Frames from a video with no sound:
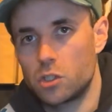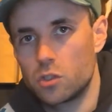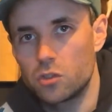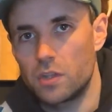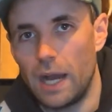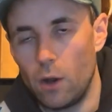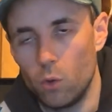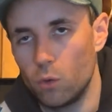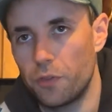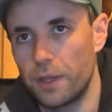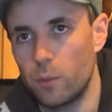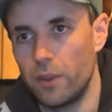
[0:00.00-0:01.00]
does that whole
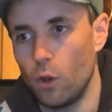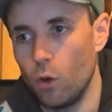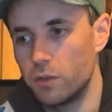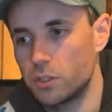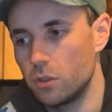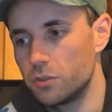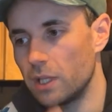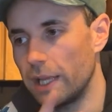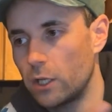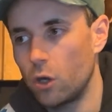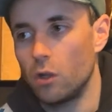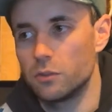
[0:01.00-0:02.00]
thing where the overtones are like
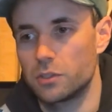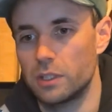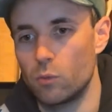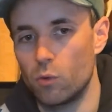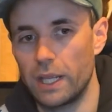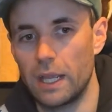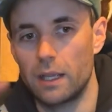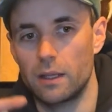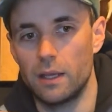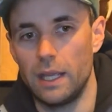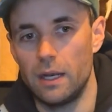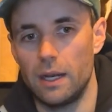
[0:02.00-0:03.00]
constantly ringing
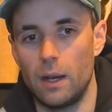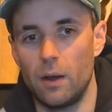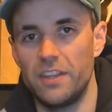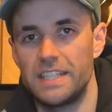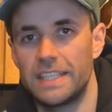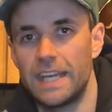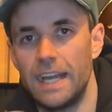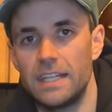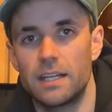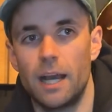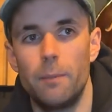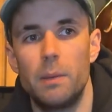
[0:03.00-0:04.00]
in and out, and the decay
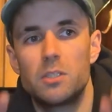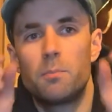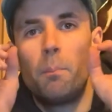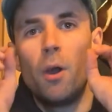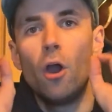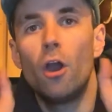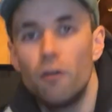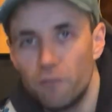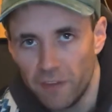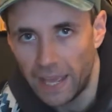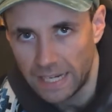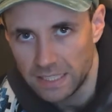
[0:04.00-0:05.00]
time is
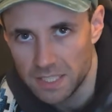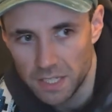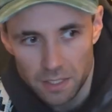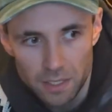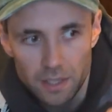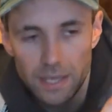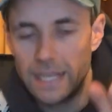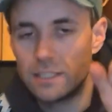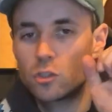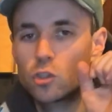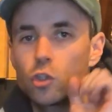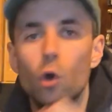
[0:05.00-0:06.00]
perfect. It's
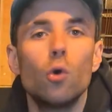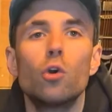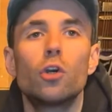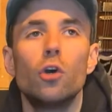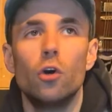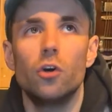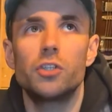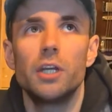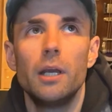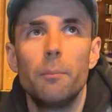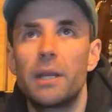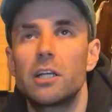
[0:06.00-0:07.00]
so good
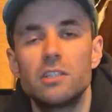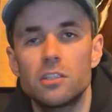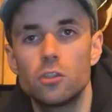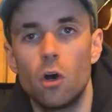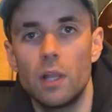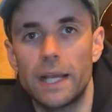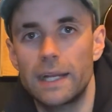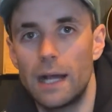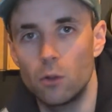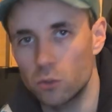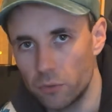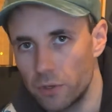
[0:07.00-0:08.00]
because it's not like an
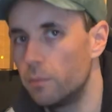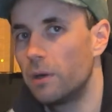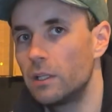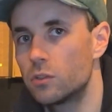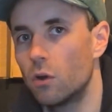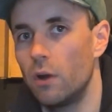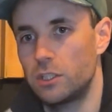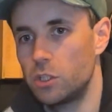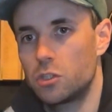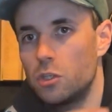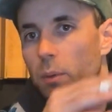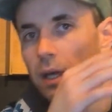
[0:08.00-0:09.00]
algorithm or any sort. It's just
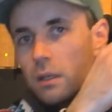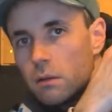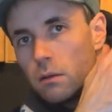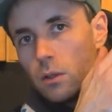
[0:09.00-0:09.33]
doing